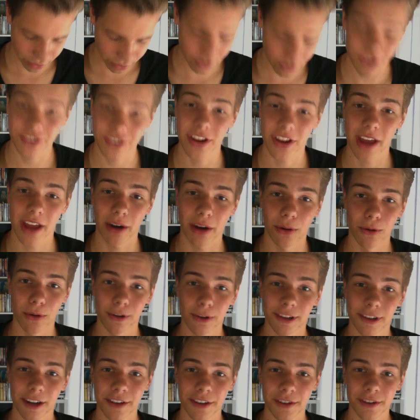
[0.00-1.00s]
Christian and
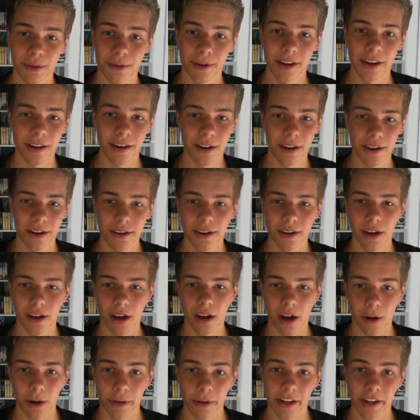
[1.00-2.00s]
Horror has already
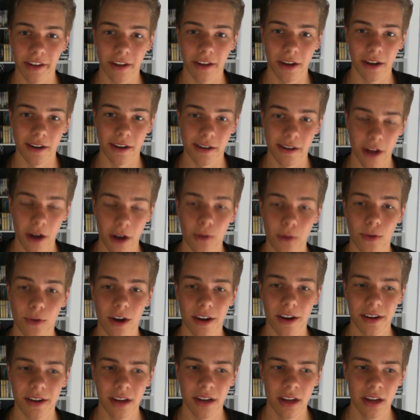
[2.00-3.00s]
done another
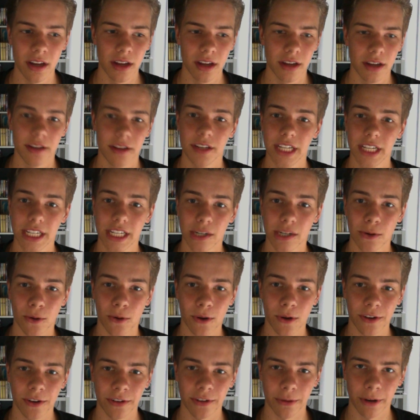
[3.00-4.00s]
one, Need
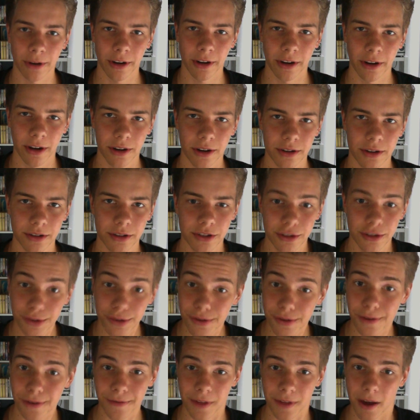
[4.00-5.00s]
Gore has already done
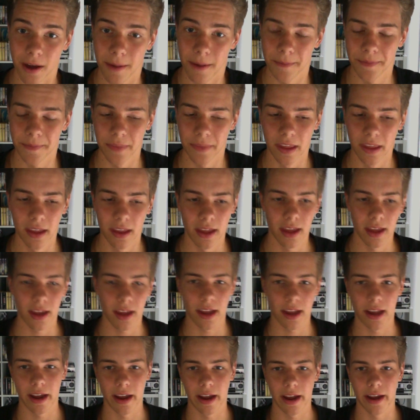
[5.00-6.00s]
two of them,
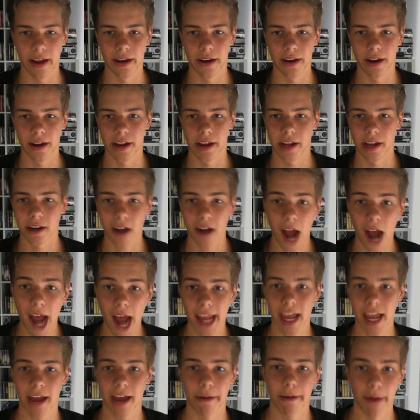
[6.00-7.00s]
and here I
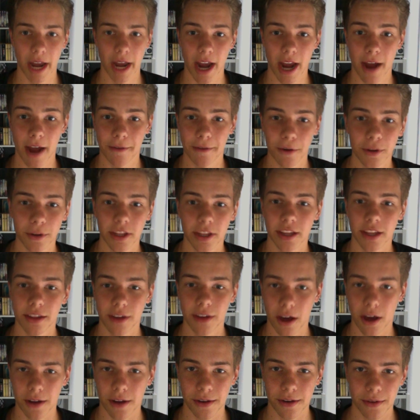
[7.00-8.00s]
am, and I've only
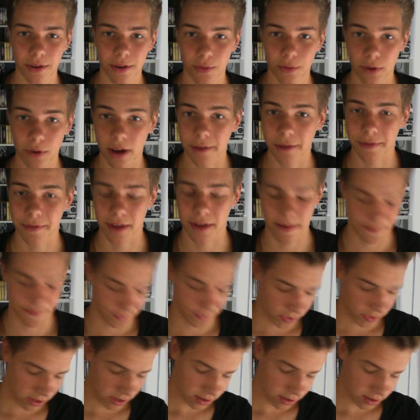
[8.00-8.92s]
done one of them.